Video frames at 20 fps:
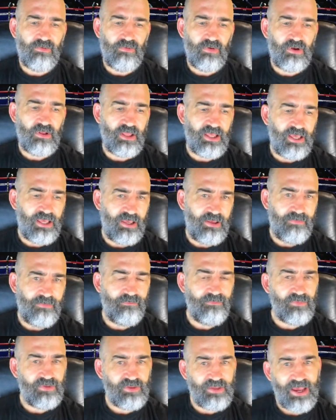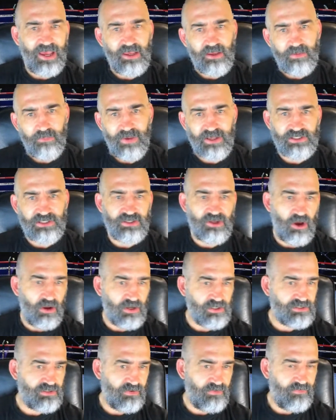really take much
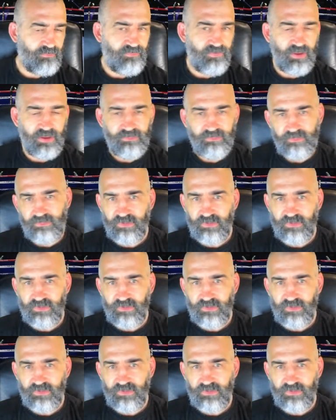notice of the